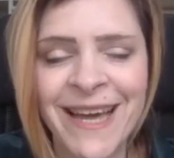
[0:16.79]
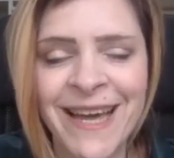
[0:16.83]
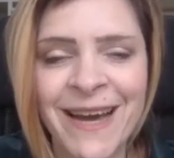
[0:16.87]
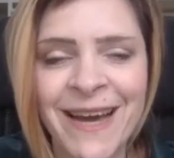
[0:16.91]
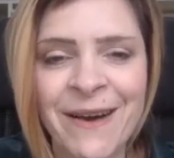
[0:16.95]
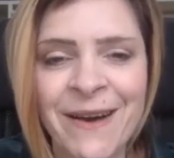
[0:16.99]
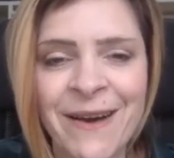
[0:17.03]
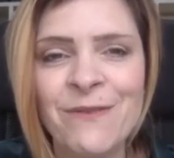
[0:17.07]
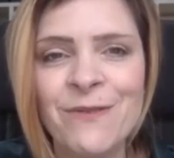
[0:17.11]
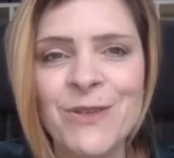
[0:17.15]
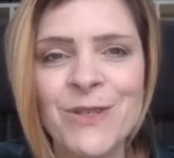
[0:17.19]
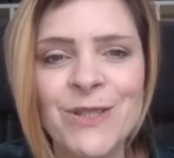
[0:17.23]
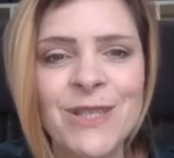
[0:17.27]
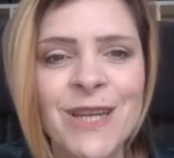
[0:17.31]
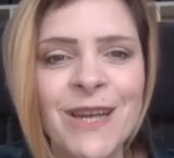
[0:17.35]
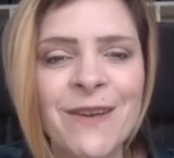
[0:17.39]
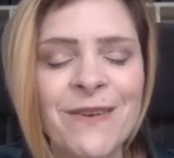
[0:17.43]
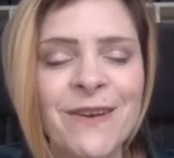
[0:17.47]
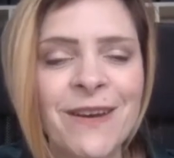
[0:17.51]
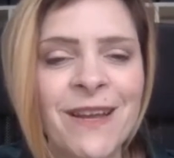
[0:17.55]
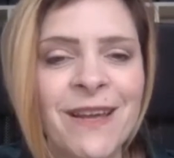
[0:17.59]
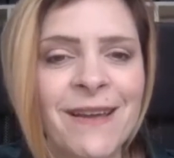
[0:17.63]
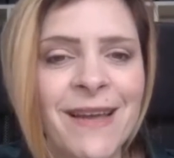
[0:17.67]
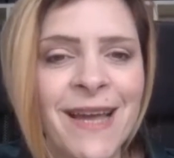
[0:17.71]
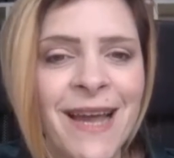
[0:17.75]
Now, if you
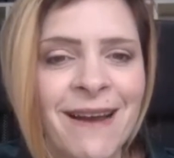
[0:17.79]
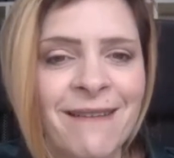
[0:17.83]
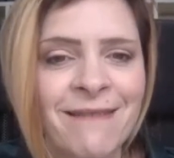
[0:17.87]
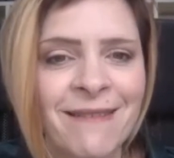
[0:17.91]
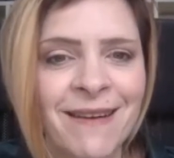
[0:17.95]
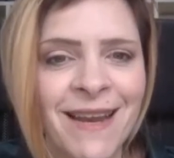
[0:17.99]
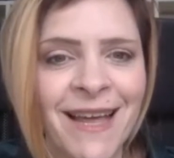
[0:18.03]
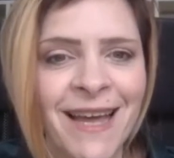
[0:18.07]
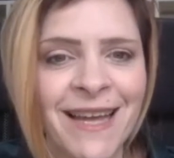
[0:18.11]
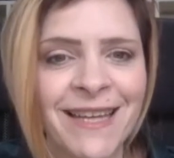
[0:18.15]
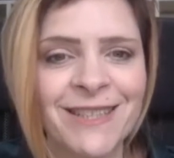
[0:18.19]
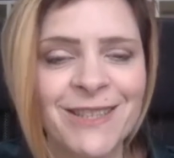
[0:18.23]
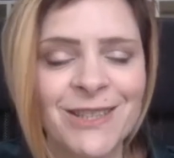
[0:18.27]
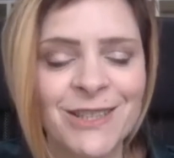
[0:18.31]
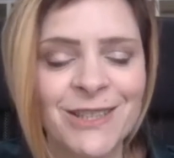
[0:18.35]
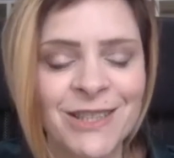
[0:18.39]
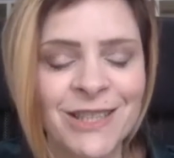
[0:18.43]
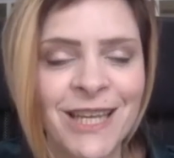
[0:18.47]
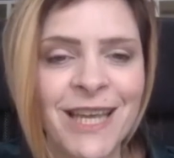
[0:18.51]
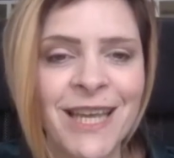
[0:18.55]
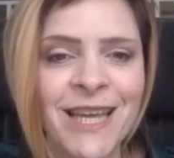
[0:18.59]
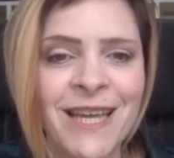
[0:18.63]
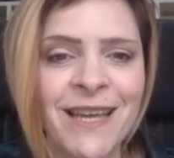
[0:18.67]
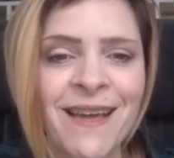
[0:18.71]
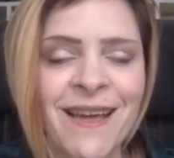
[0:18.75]
don't know Caroline,
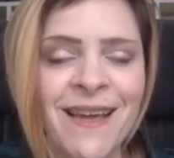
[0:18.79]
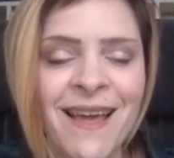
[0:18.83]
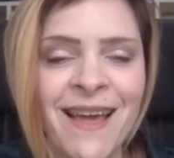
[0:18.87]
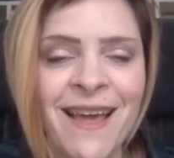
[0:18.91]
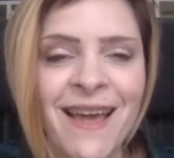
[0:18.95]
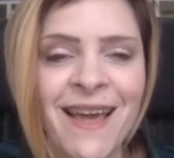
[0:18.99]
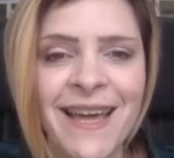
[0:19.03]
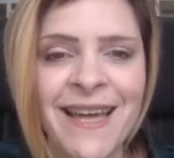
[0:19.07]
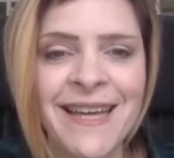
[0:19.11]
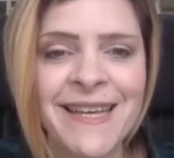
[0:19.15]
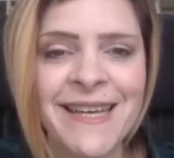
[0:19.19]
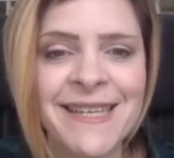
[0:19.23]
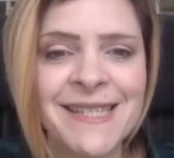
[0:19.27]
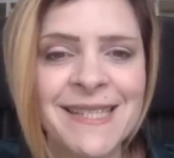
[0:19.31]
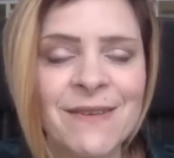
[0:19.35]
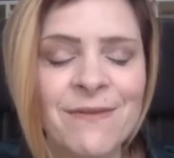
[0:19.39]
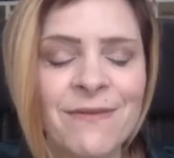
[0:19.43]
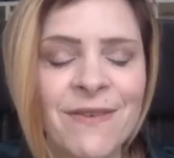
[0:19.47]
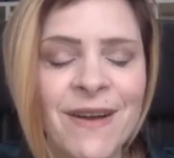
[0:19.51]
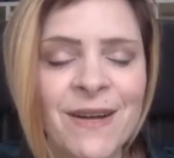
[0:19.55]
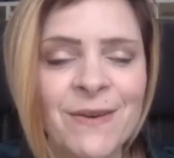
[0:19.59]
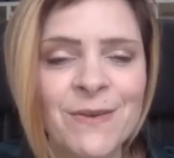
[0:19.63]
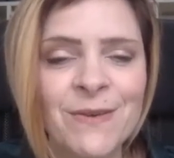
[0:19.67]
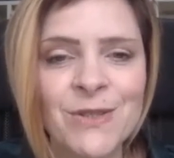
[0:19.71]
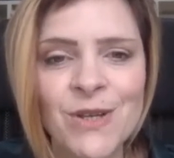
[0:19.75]
she is the
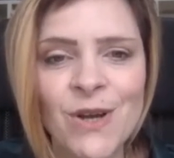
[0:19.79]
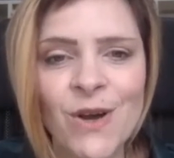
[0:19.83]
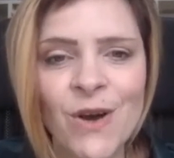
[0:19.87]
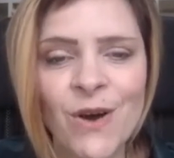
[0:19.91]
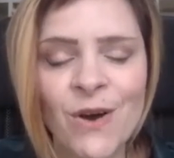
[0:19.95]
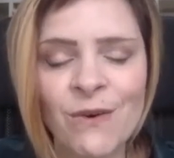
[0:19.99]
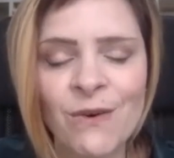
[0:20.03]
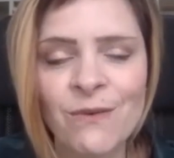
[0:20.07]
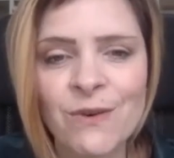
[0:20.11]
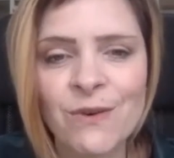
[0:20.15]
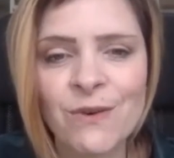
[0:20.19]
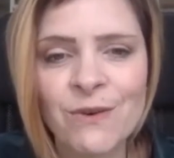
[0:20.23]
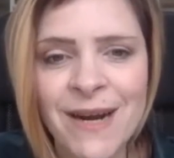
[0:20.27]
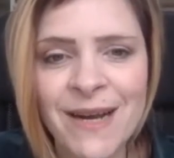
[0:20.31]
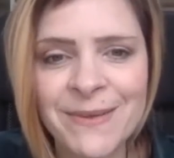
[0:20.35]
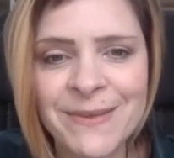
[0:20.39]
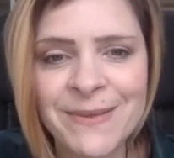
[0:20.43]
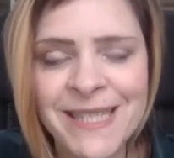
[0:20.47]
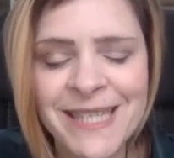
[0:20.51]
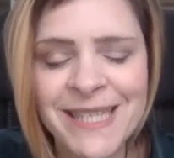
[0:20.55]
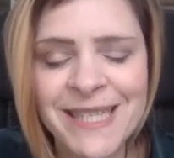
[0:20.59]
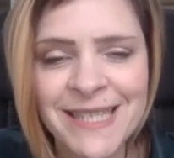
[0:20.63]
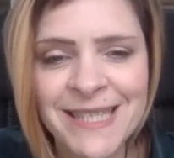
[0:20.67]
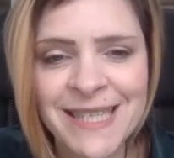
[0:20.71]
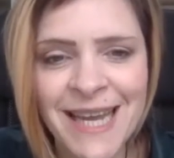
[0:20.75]
founder of
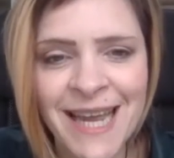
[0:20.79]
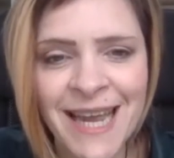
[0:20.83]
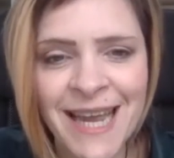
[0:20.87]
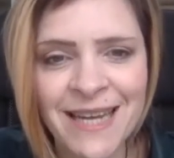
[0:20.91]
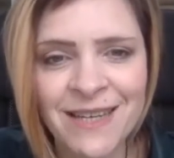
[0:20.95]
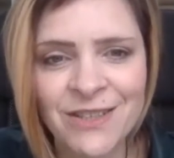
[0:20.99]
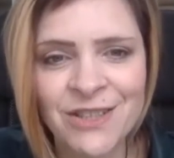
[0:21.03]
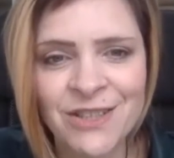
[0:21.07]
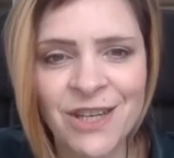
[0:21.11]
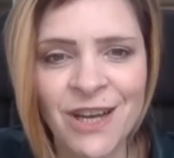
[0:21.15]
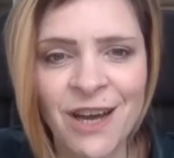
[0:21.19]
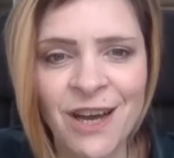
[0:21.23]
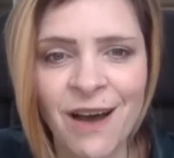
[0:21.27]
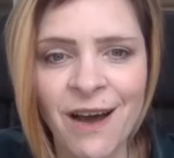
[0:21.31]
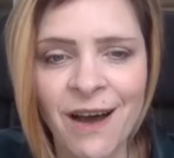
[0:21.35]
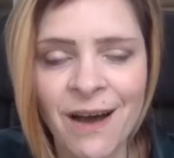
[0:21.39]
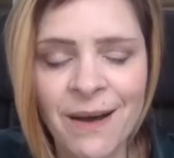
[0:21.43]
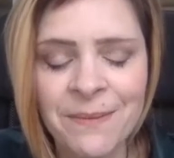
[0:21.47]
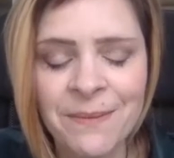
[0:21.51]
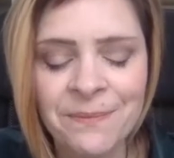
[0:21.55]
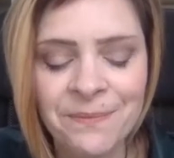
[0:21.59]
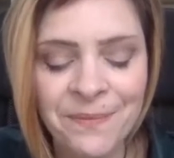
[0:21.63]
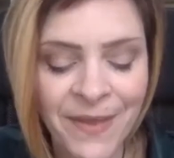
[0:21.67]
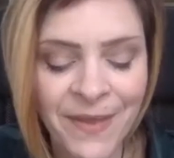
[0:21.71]
Grounded HR,